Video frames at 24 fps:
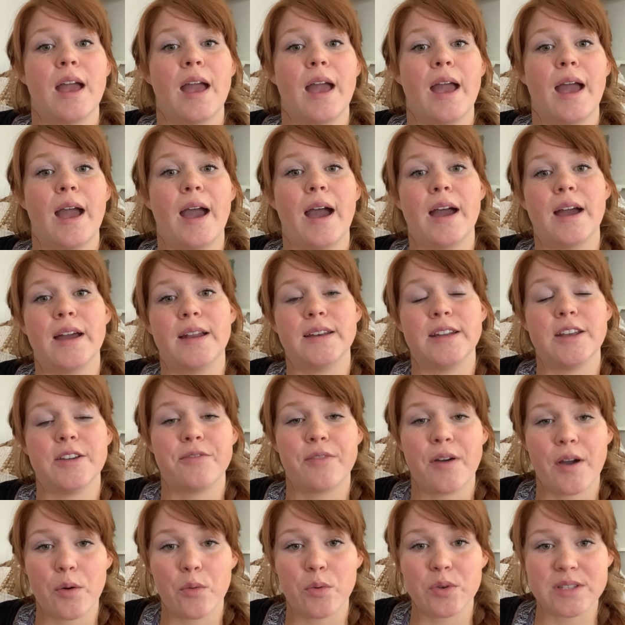And if
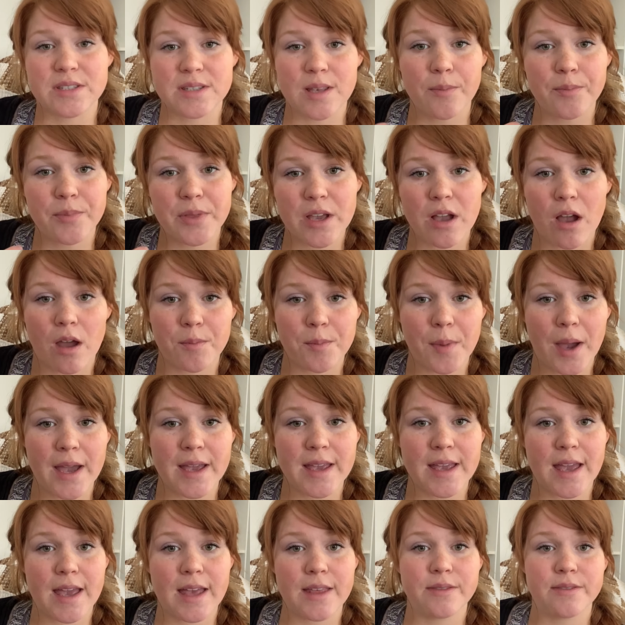it was something on my
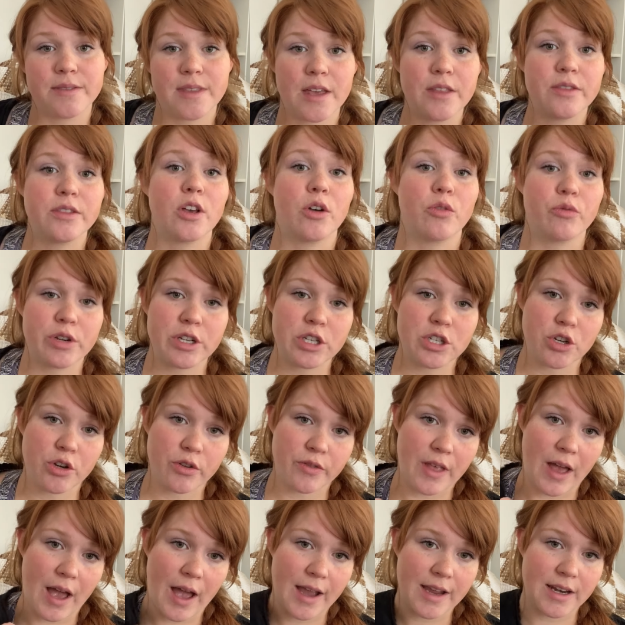end, then they'll return
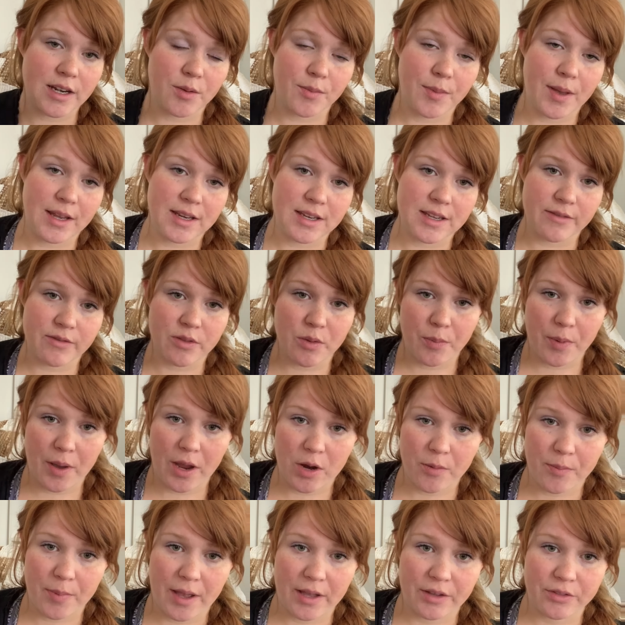the item and give the
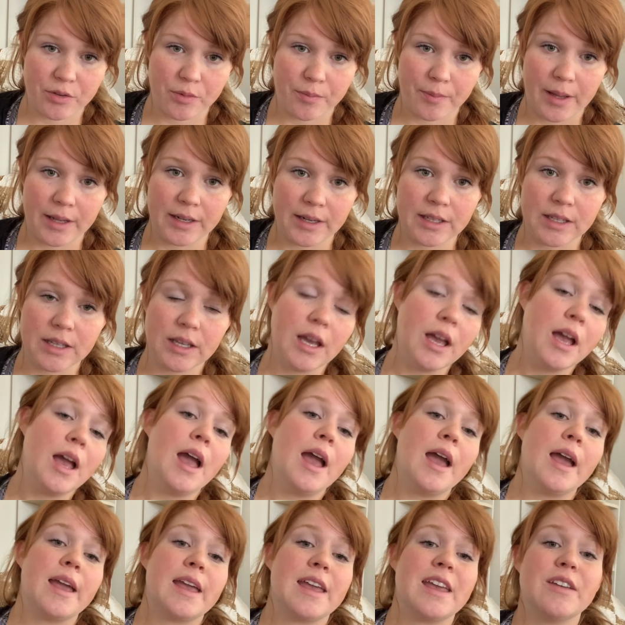buyer back their money.
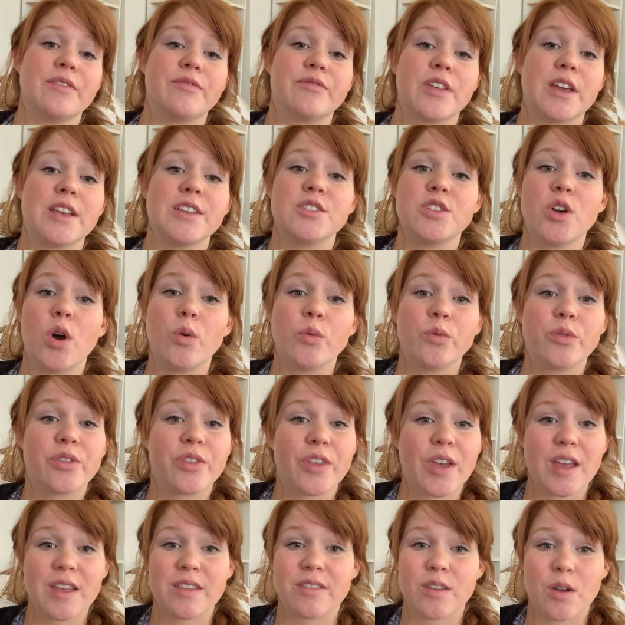If they don't
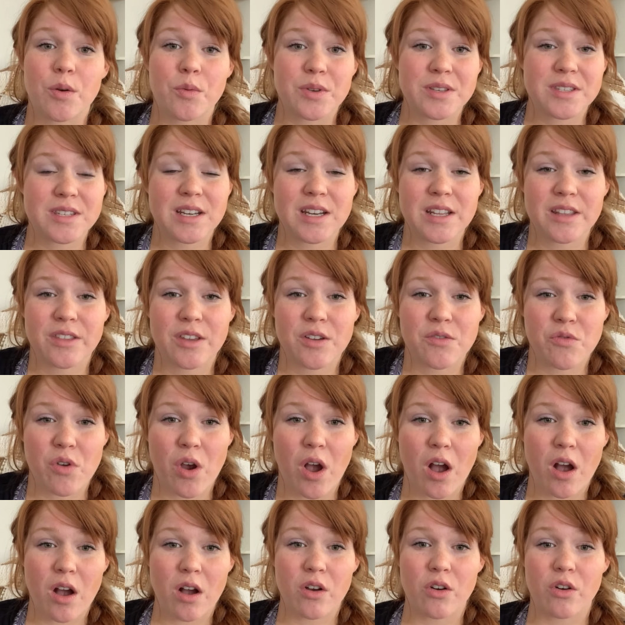think there was anything
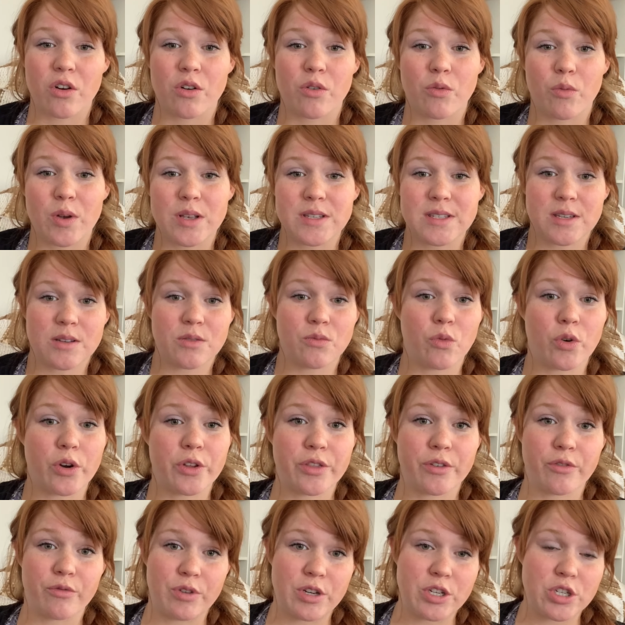wrong or wasn't worth
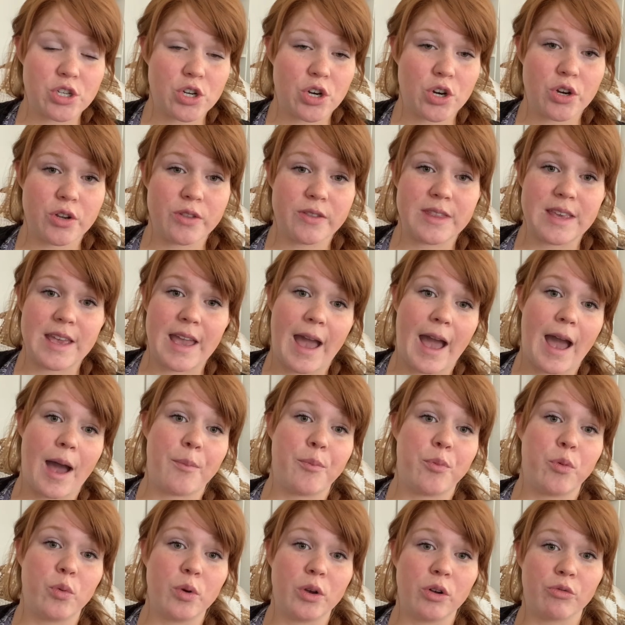a return, the
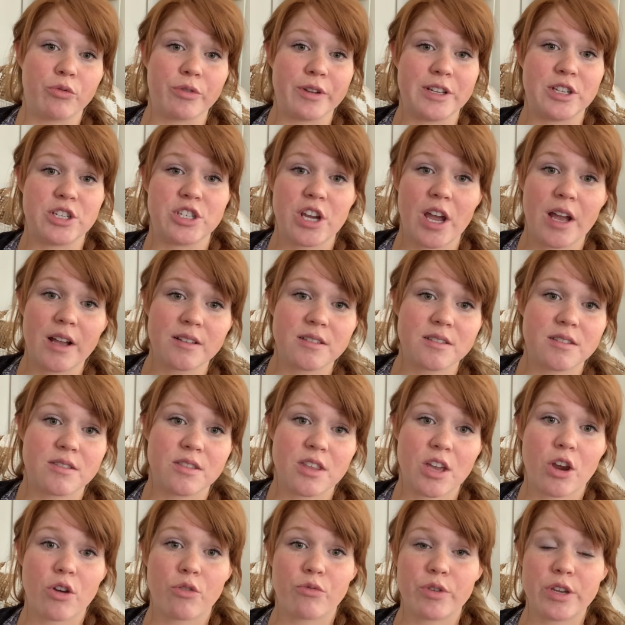app will reject
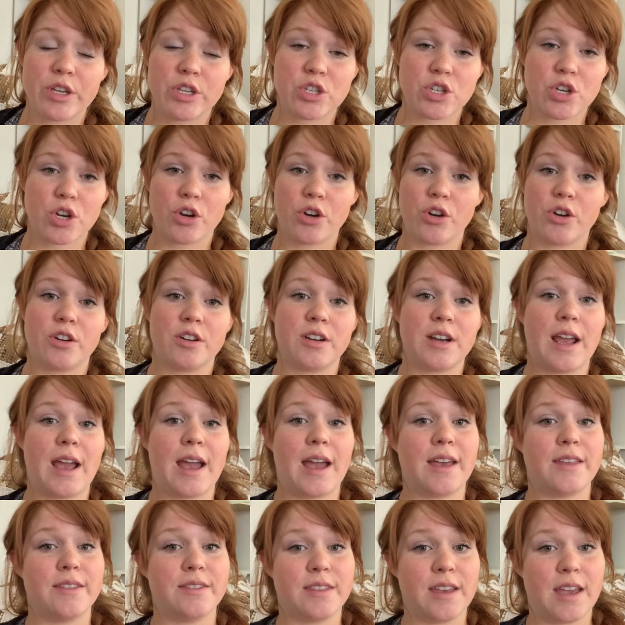their return,
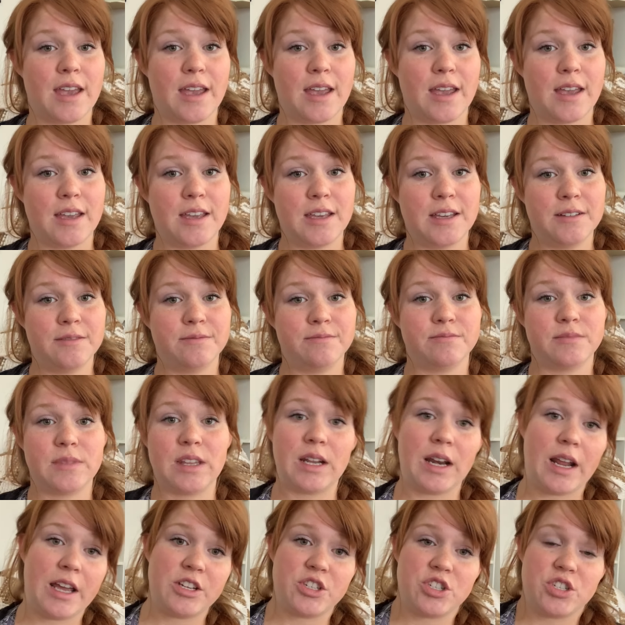and
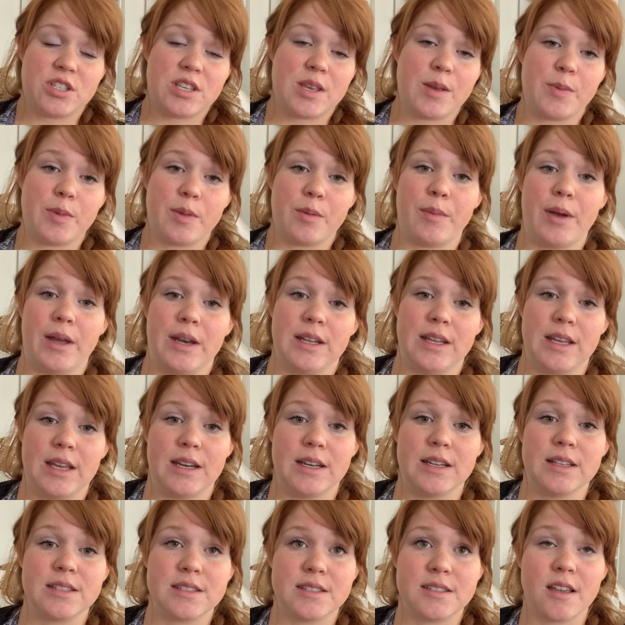then I just keep the money and
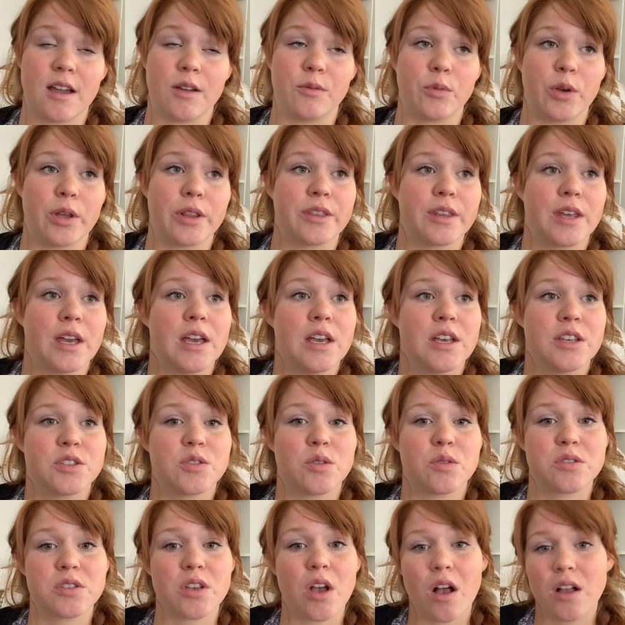it's done with. So
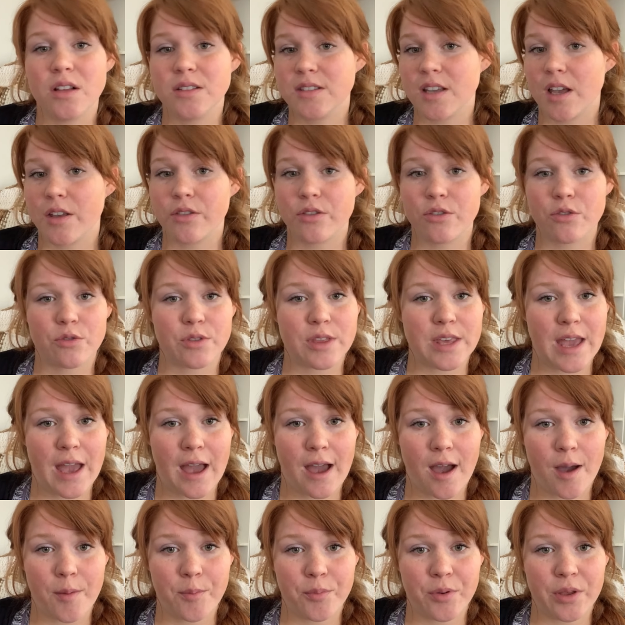it's all done through the
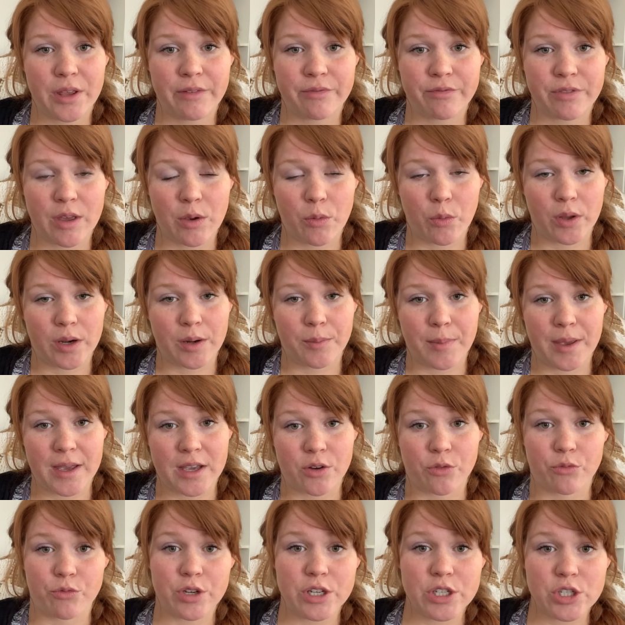app if they want to make
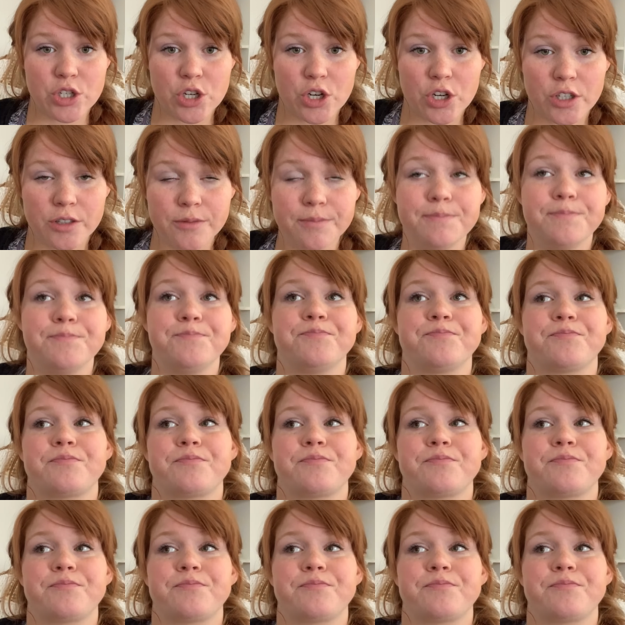a return.